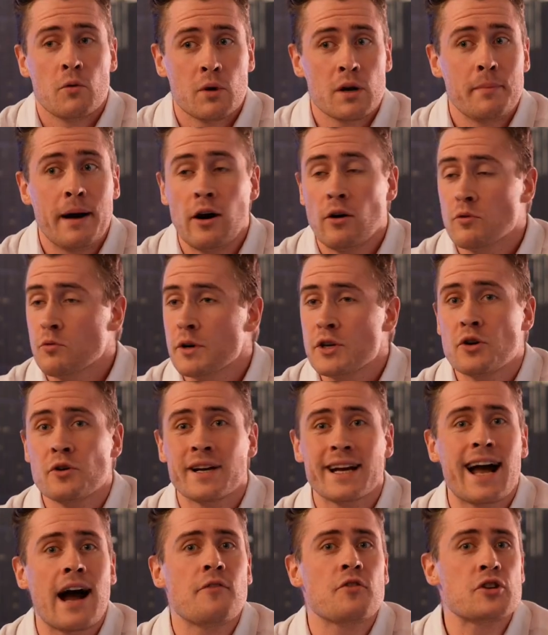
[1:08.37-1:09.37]
What about when you're in
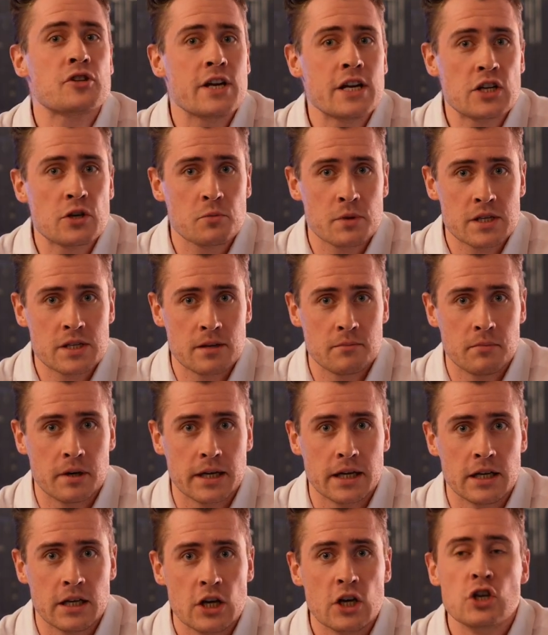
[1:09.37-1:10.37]
a conversation with
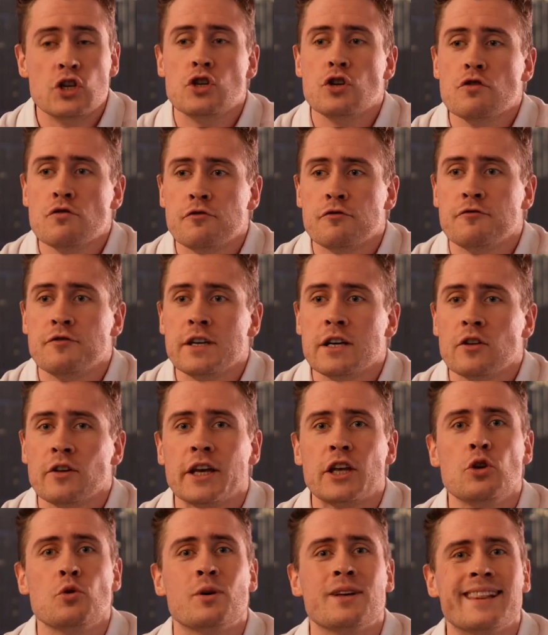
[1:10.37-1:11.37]
somebody? Do you feel
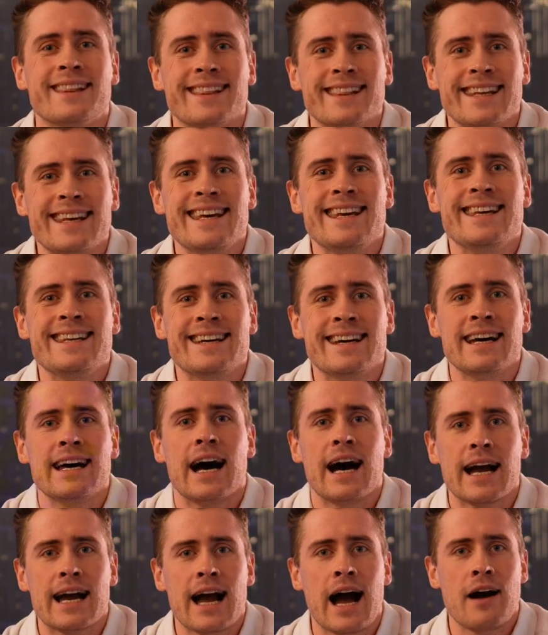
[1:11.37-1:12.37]
like you could lead
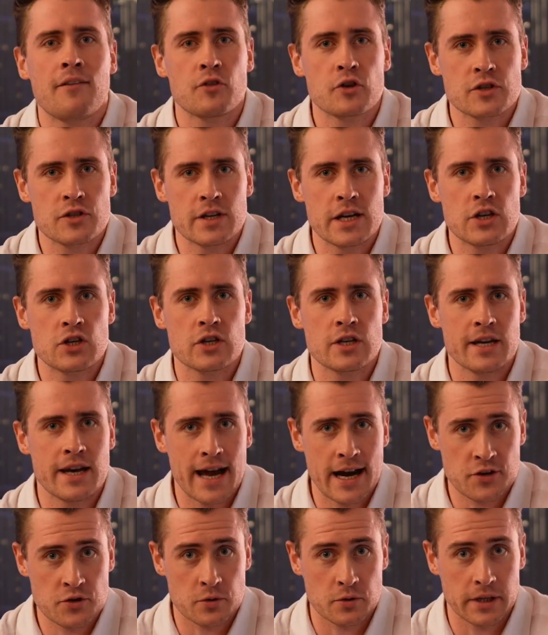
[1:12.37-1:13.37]
a conversation
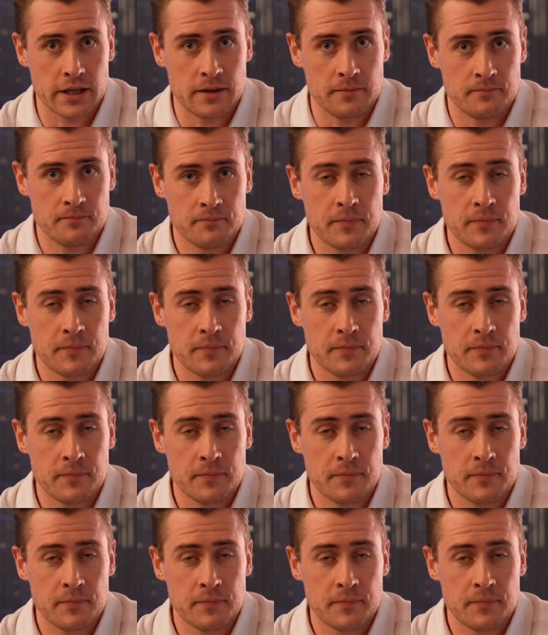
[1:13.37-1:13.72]
naturally?